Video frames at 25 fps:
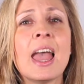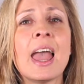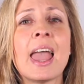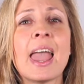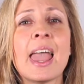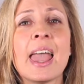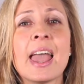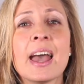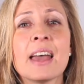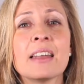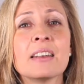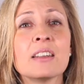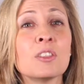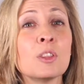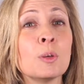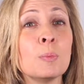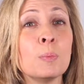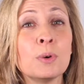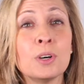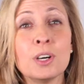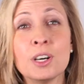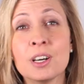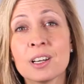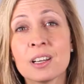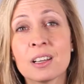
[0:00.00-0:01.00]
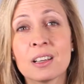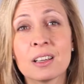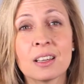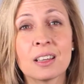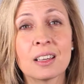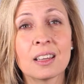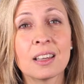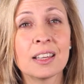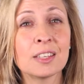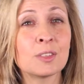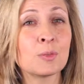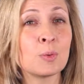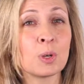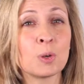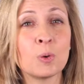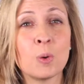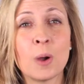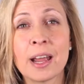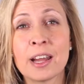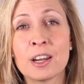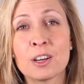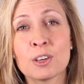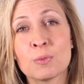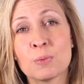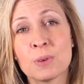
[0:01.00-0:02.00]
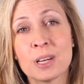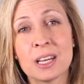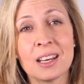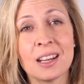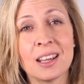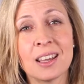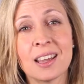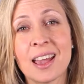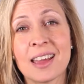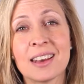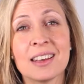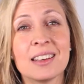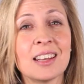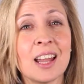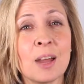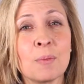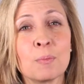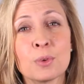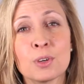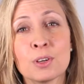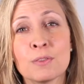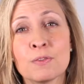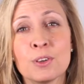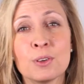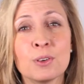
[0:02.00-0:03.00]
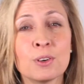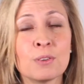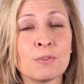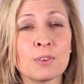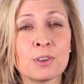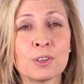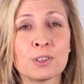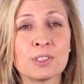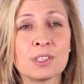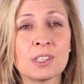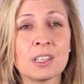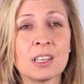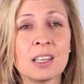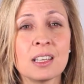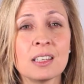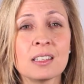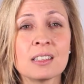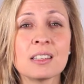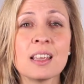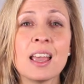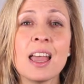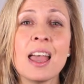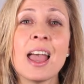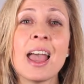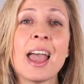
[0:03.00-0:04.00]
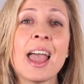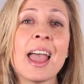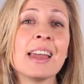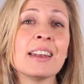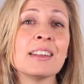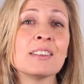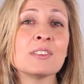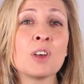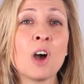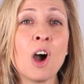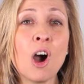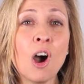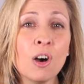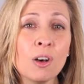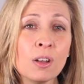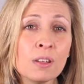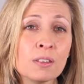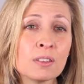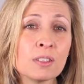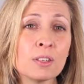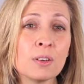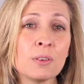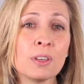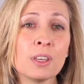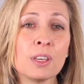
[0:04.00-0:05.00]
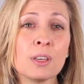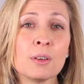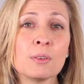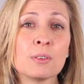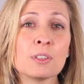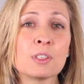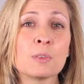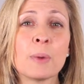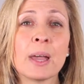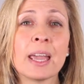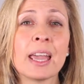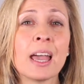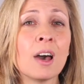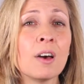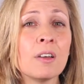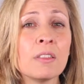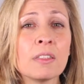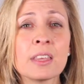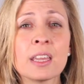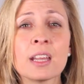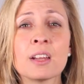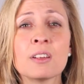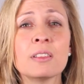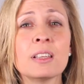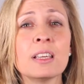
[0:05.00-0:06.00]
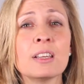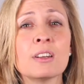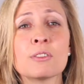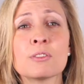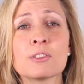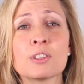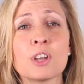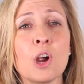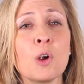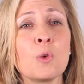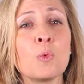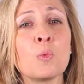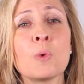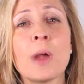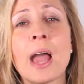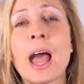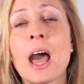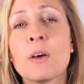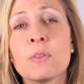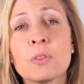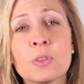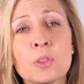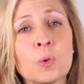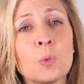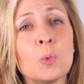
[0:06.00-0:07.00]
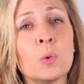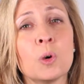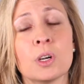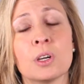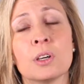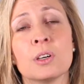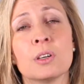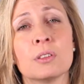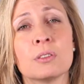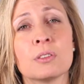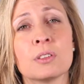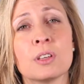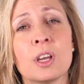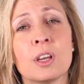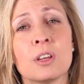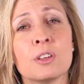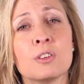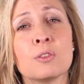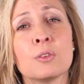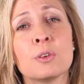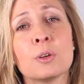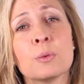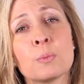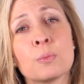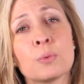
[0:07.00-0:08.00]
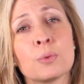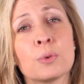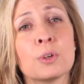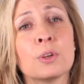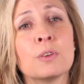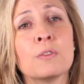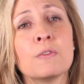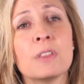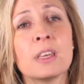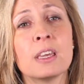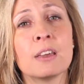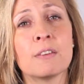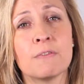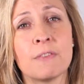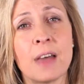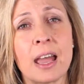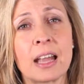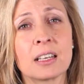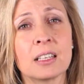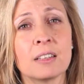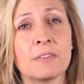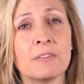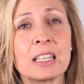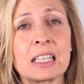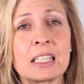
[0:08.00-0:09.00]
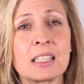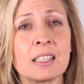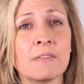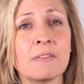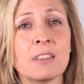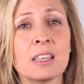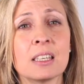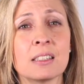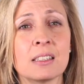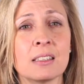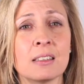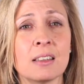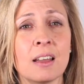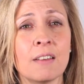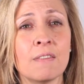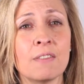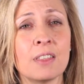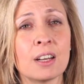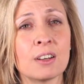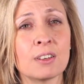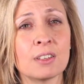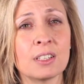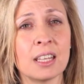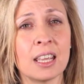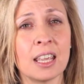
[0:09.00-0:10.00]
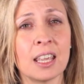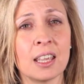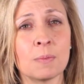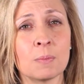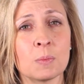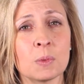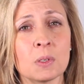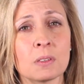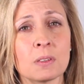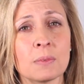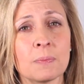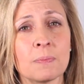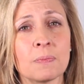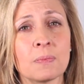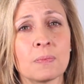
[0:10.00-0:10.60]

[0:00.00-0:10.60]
And the book is required reading at a number of universities and is also used by healthcare leaders around the world to improve the effectiveness of their teams.